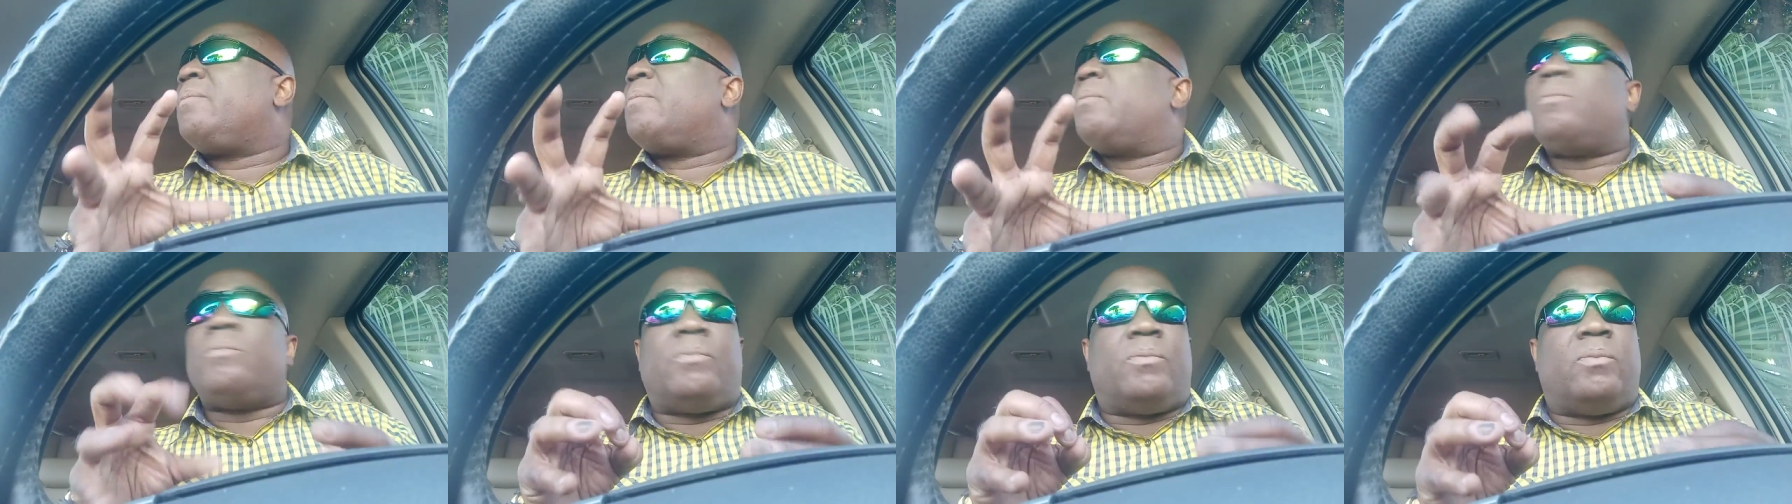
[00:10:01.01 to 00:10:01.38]

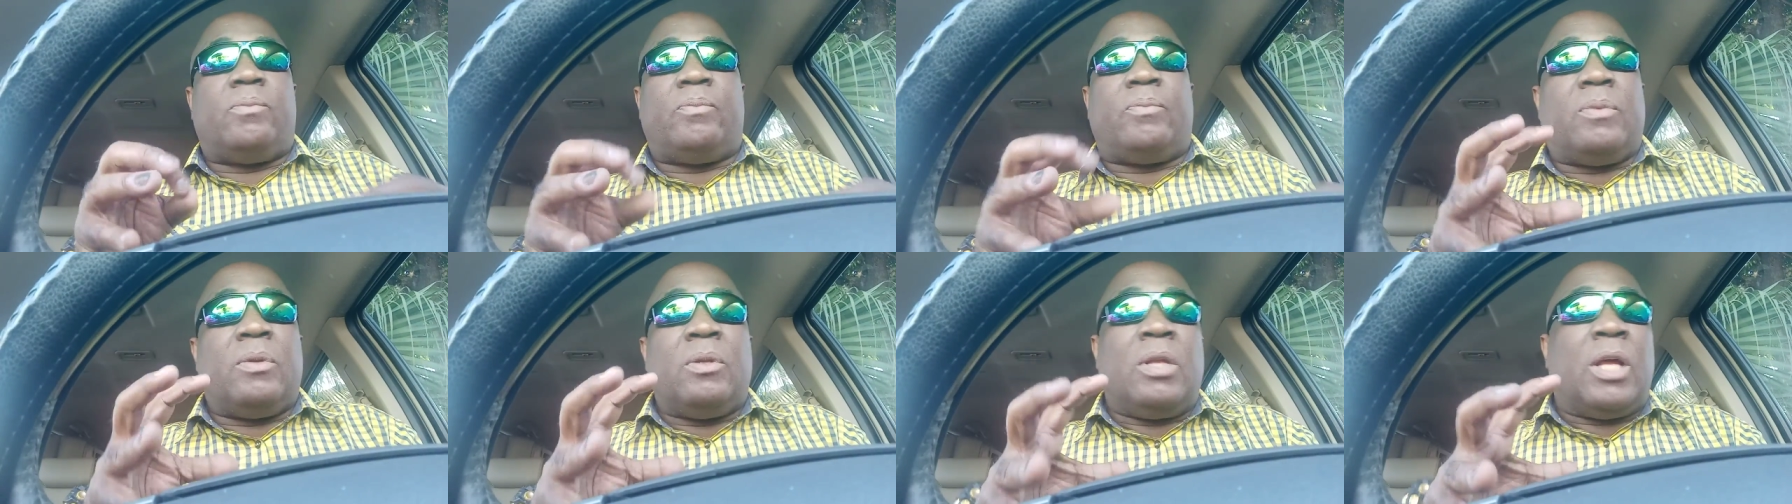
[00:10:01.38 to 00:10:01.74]

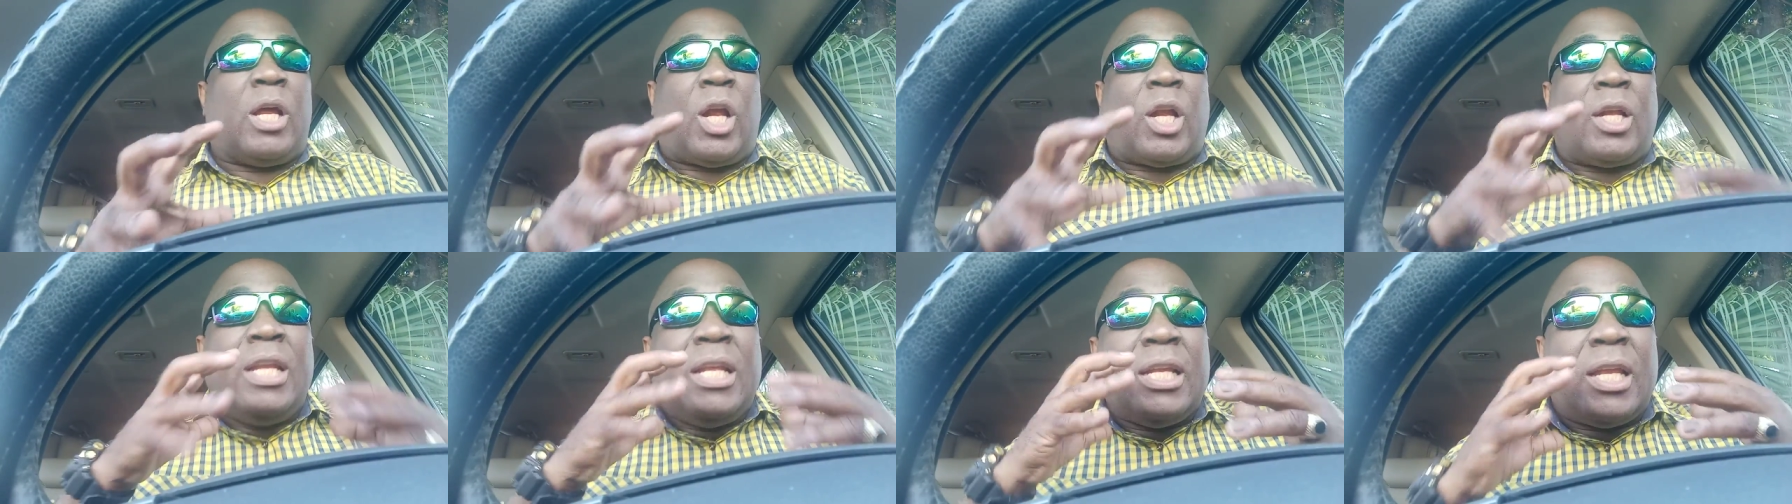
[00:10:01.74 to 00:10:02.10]

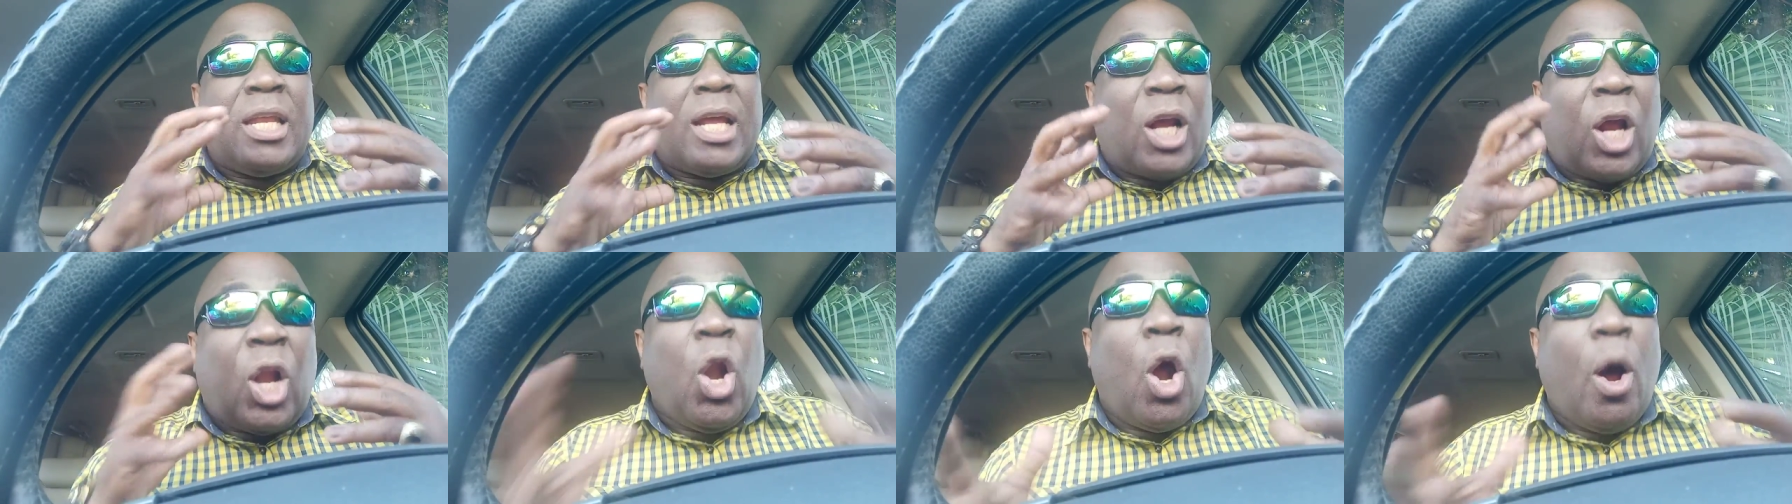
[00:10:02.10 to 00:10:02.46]

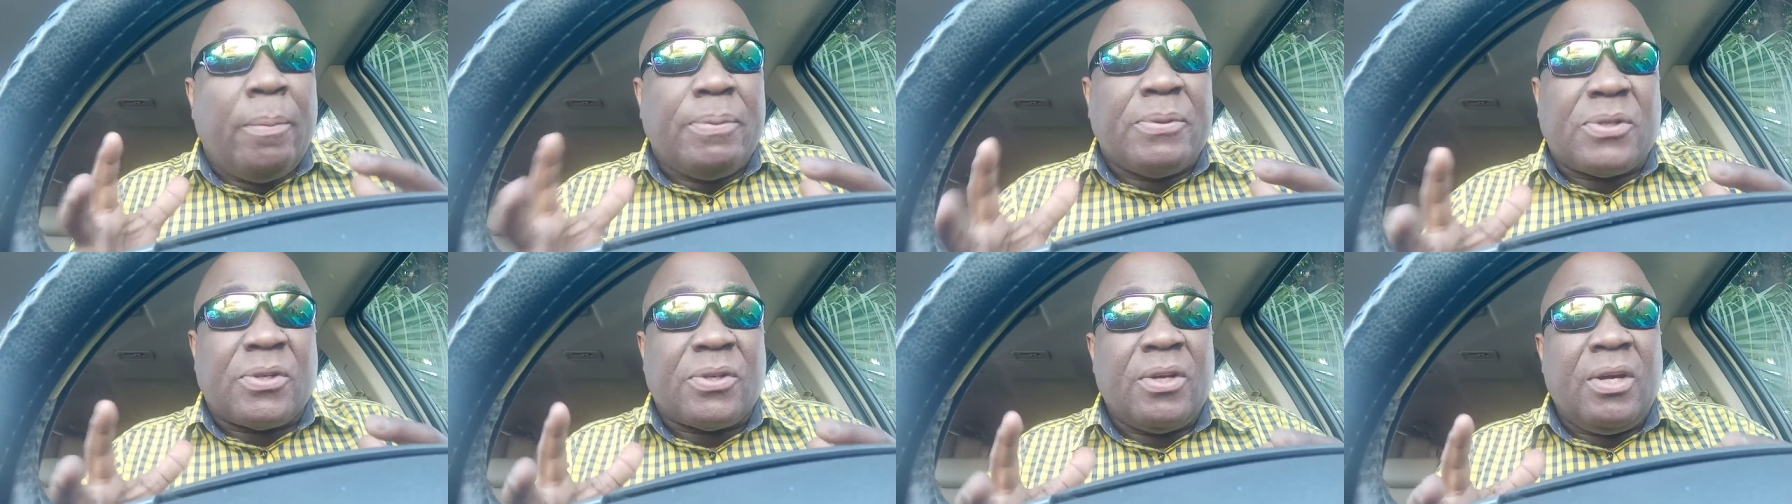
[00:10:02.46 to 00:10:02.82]
the
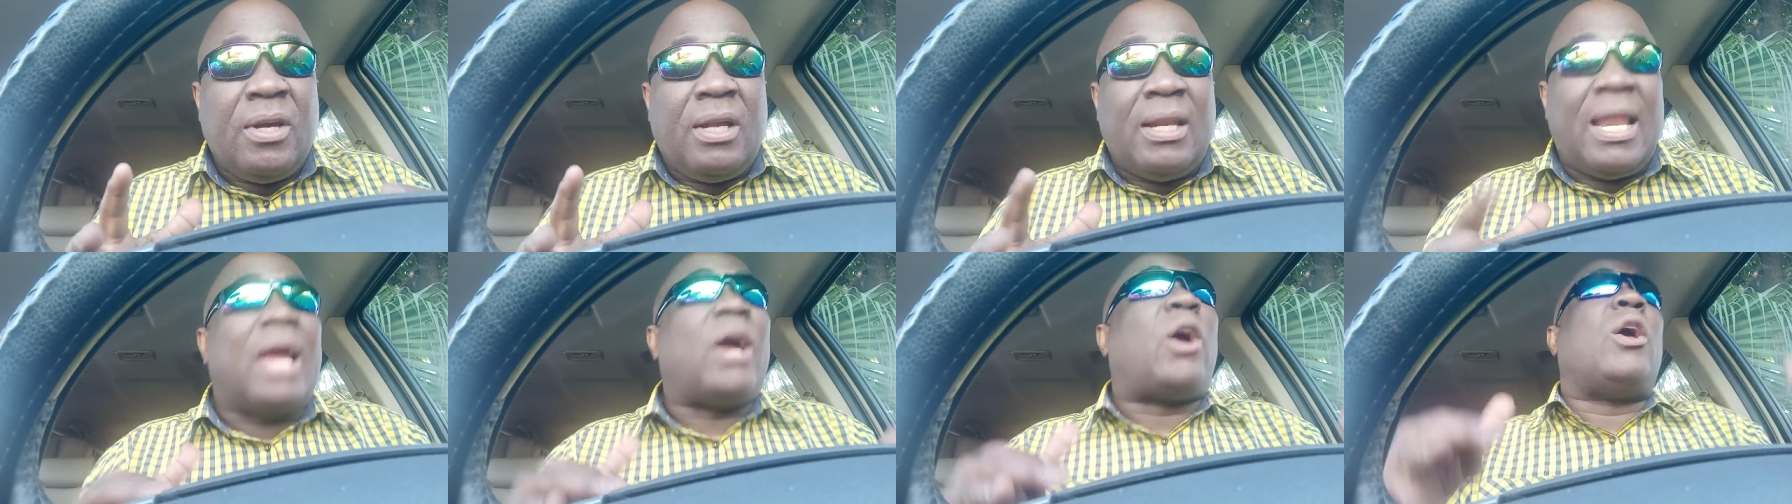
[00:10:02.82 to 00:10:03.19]
clubs,
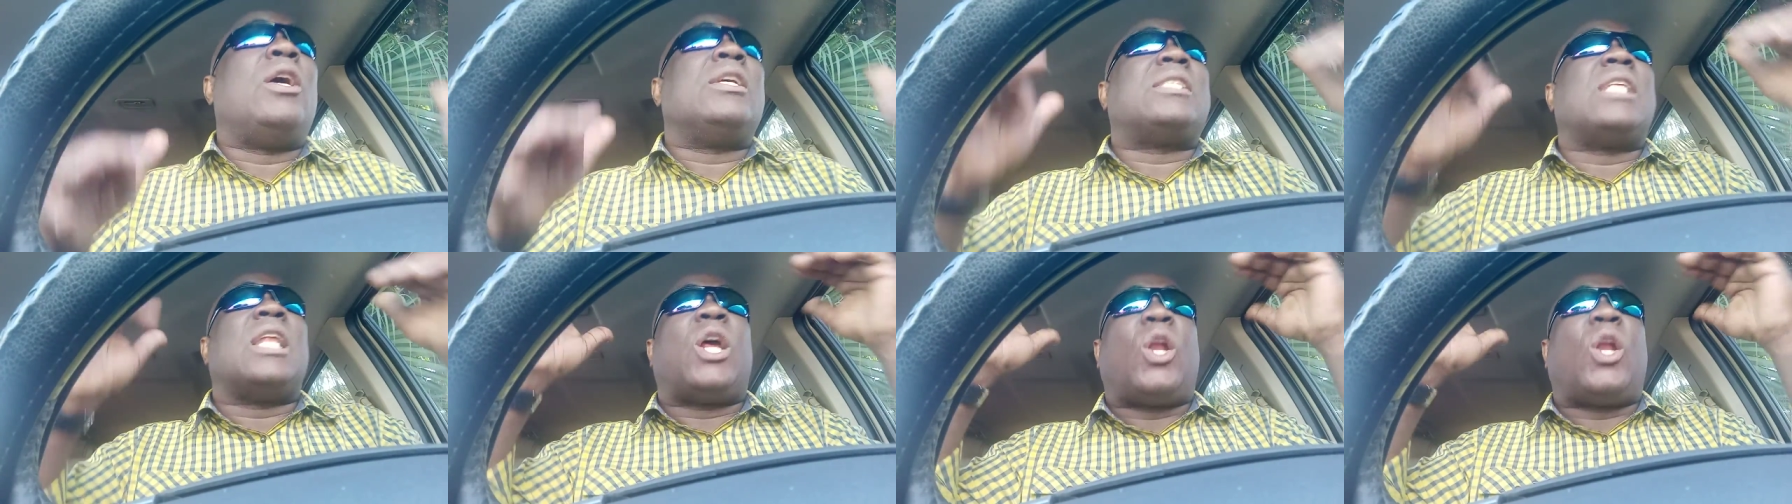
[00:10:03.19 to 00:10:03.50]
like I say,